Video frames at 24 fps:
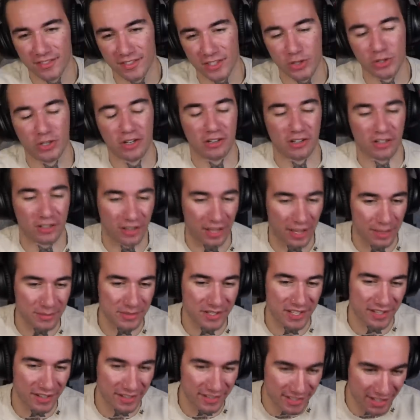You could climb
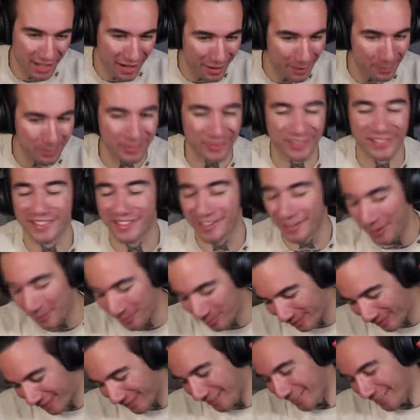to the top. Yep.